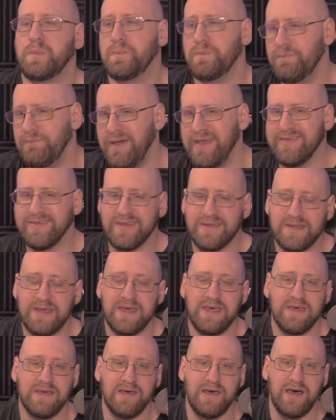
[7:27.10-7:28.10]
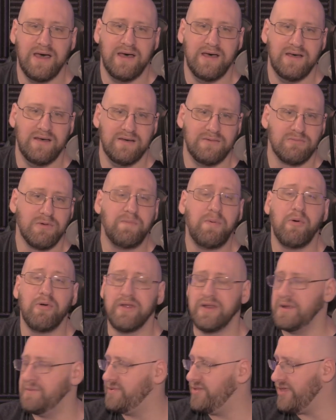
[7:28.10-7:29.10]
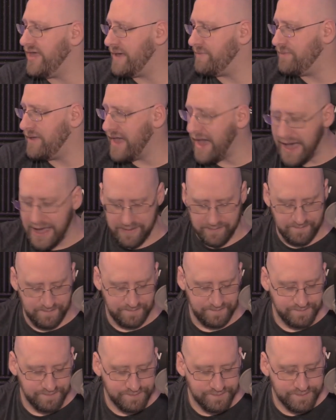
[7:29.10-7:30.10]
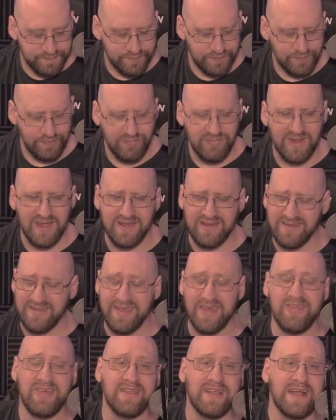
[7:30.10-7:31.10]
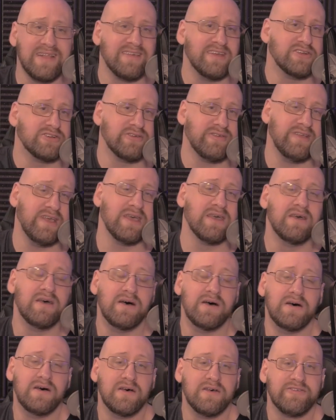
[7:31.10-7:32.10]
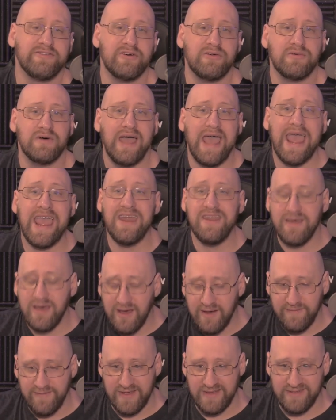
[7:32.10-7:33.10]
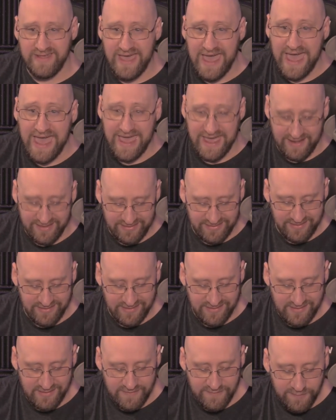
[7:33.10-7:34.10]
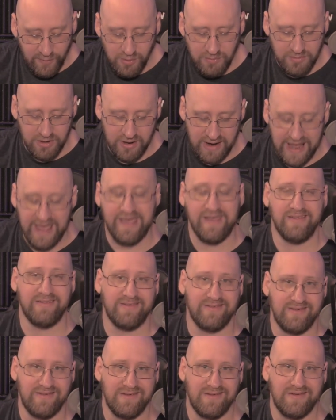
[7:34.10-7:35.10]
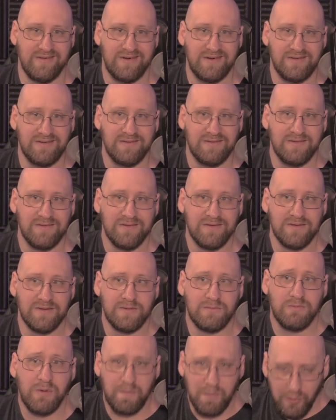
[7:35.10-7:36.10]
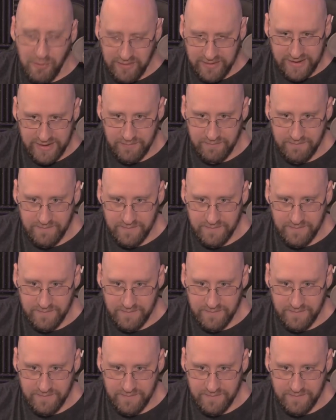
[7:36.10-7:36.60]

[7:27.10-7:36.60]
basically uh, reported him to the FBI, because I think that's interesting. So, eight of his aides, former aides, reported him